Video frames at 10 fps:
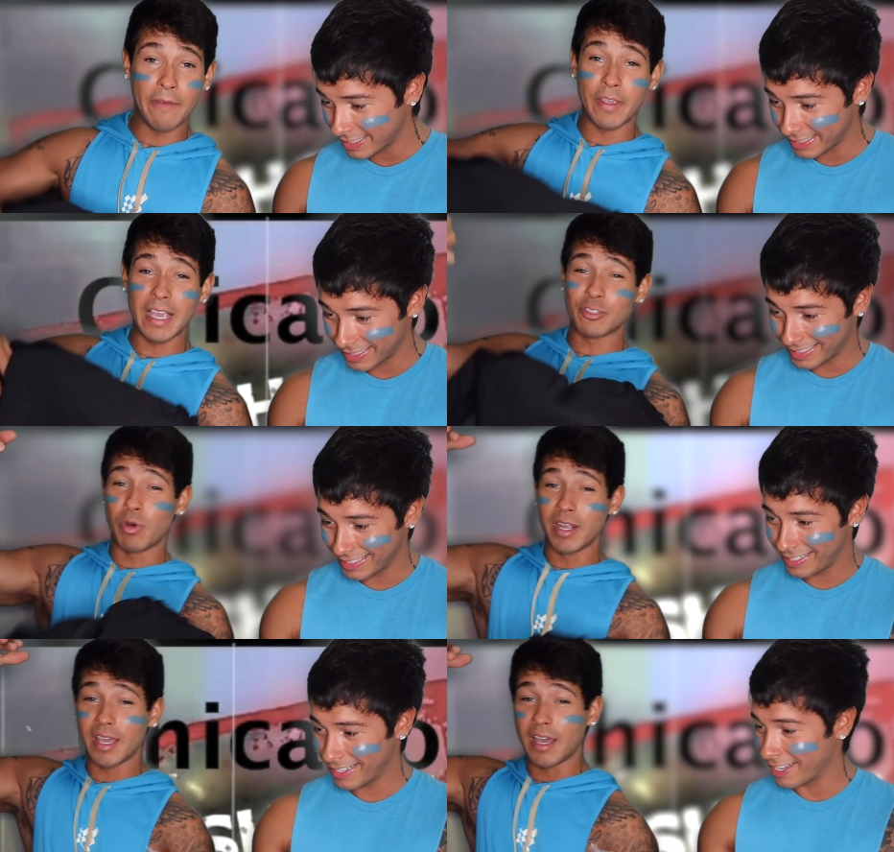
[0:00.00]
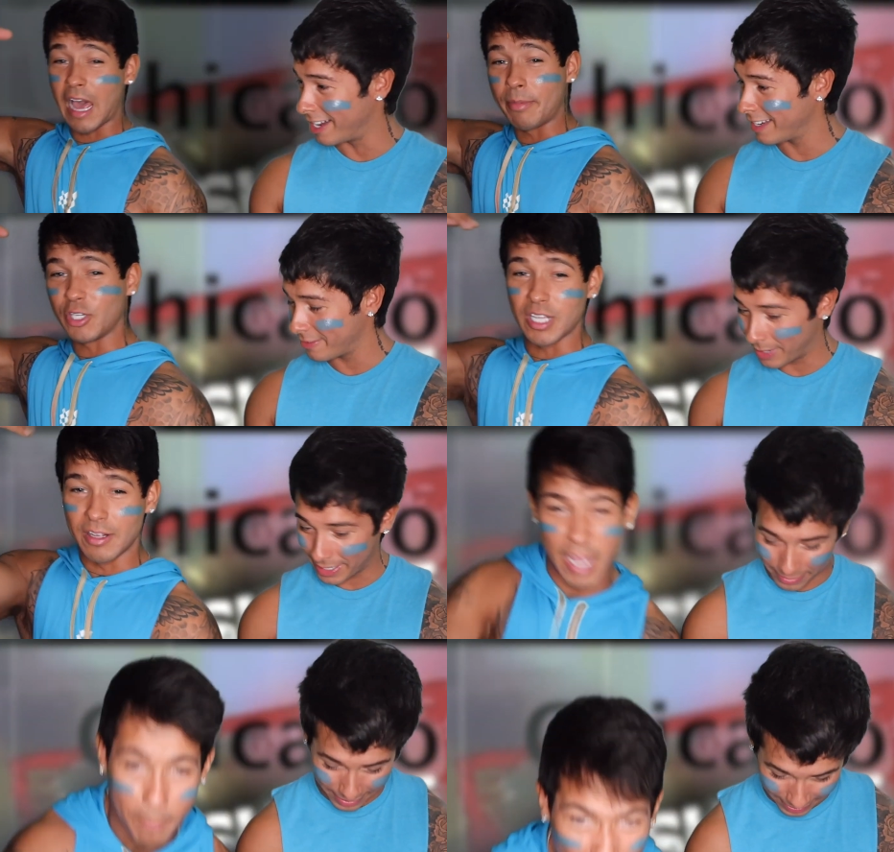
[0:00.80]
Speaker 1: if you guys want to get Cut, copy
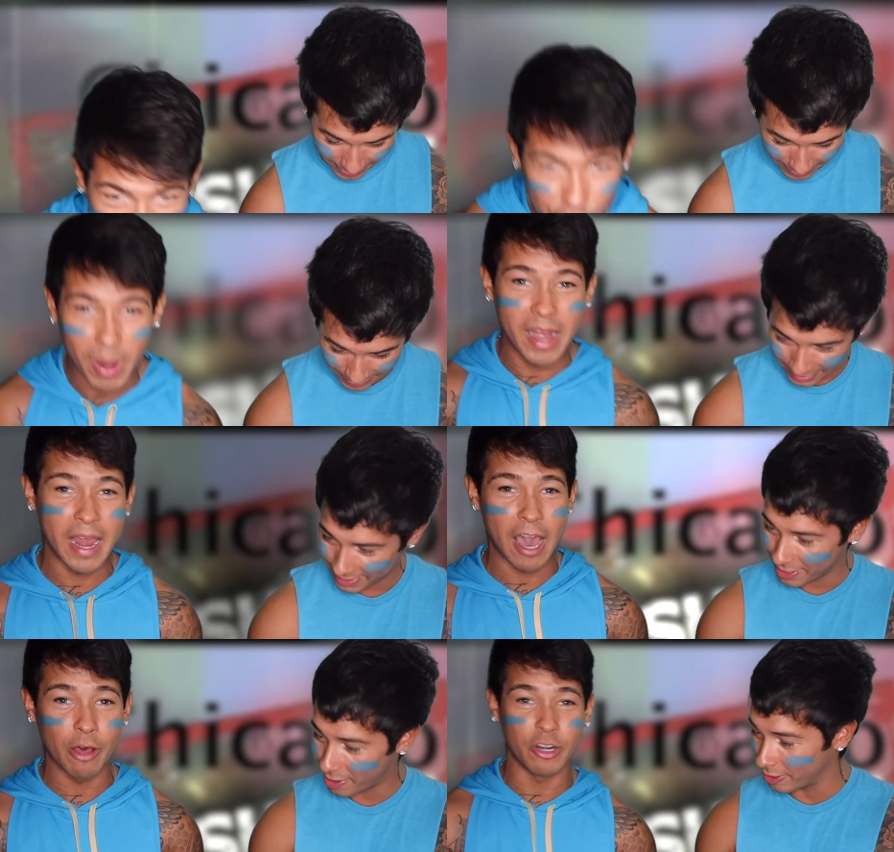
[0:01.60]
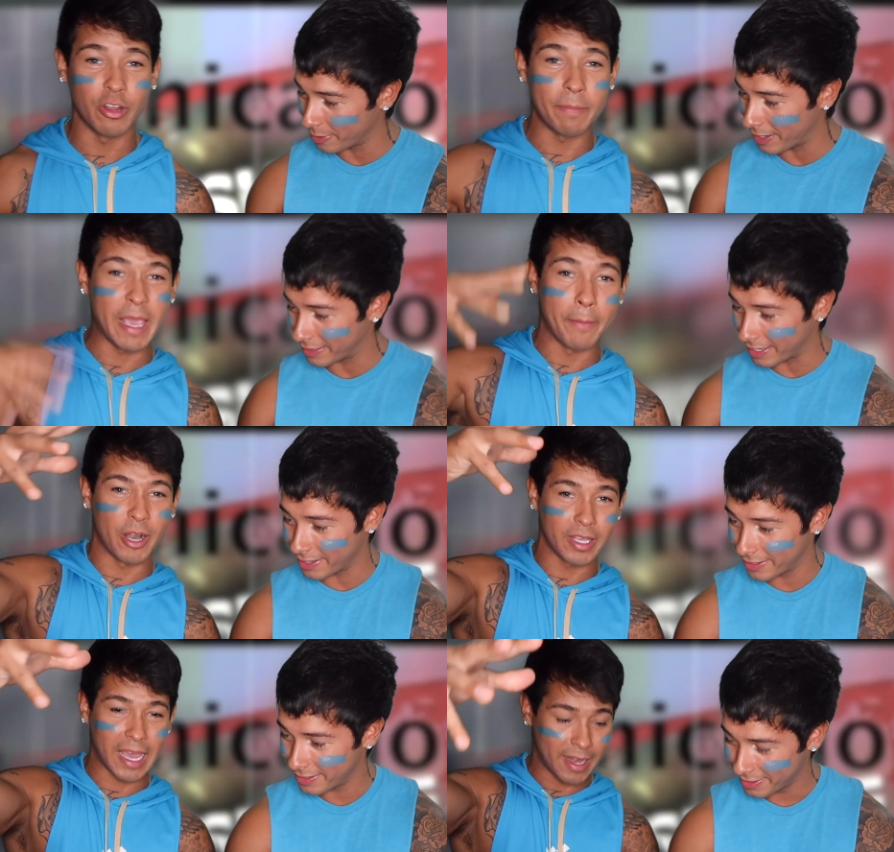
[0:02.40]
yourself wait. some merch right now, hold literally right be a
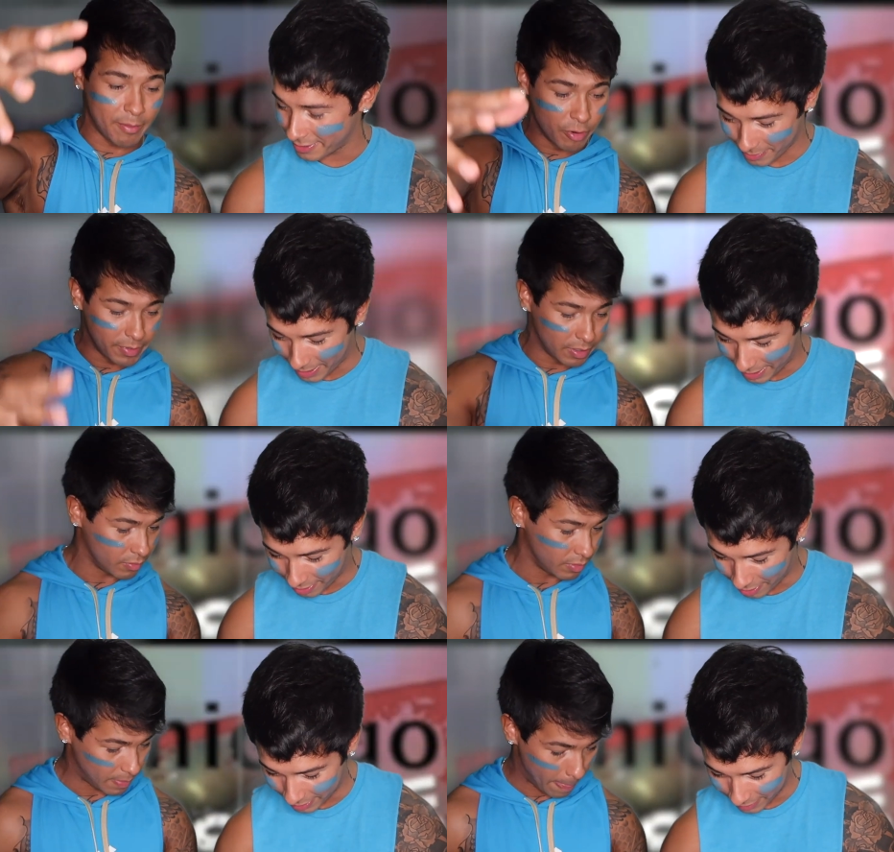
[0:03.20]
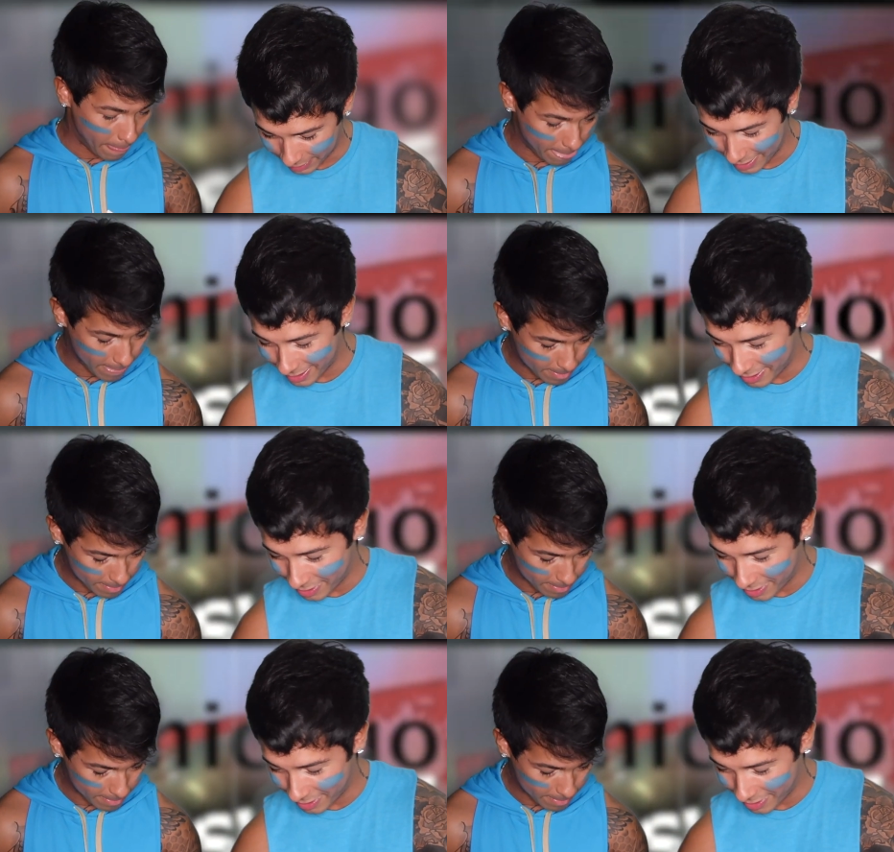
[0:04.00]
there. part of the Gotti movement. Wait, hold it right there.